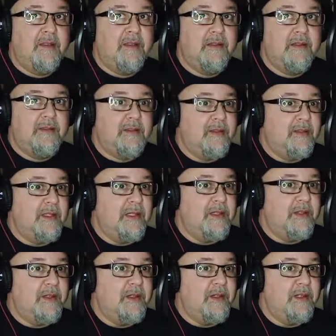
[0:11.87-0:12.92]
Still not
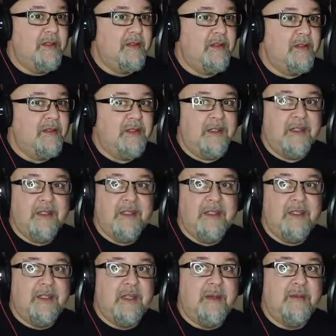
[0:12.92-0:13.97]
sure.
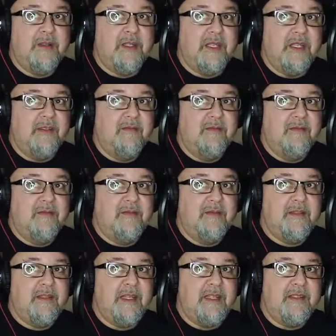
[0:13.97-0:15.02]
I'm looking.
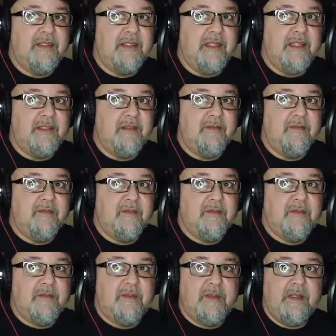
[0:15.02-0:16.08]
I see it.
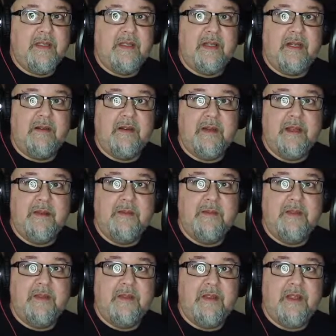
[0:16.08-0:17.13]
Here it
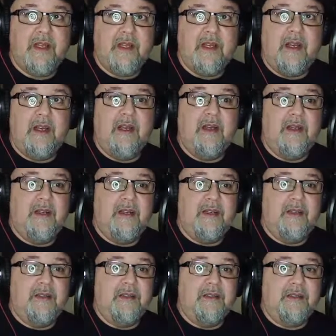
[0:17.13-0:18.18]
comes.
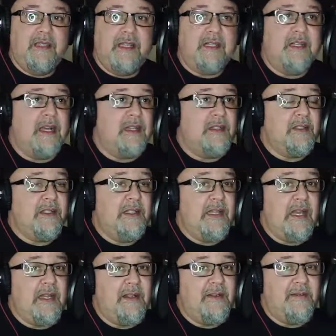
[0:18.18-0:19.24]
Ta-da! Technology
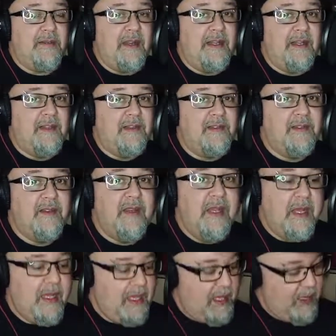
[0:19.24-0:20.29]
at its finest.
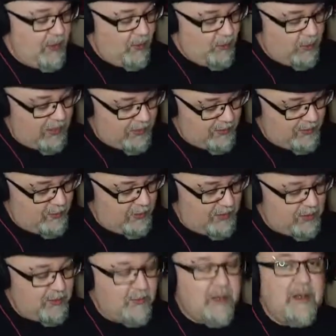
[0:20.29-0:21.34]
Welcome,
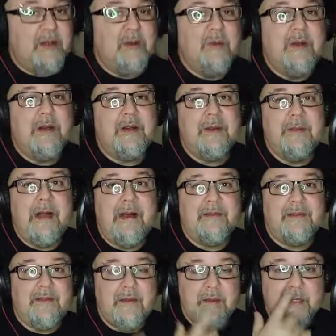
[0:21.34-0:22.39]
welcome, welcome, welcome.
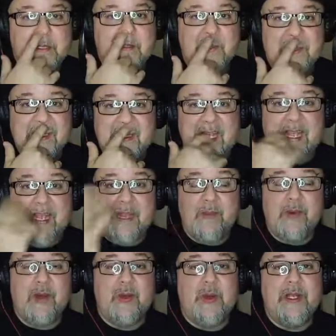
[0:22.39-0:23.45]
How's everybody doing today?
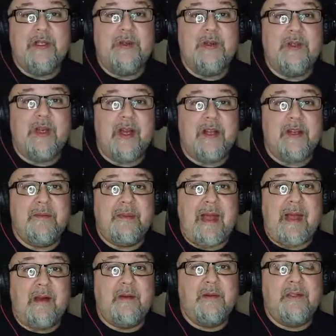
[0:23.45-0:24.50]
We're going to talk
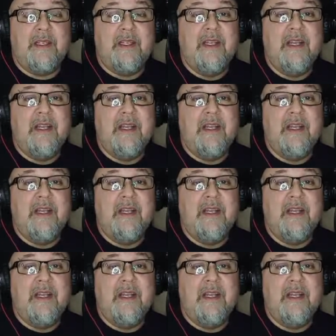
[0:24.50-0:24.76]
about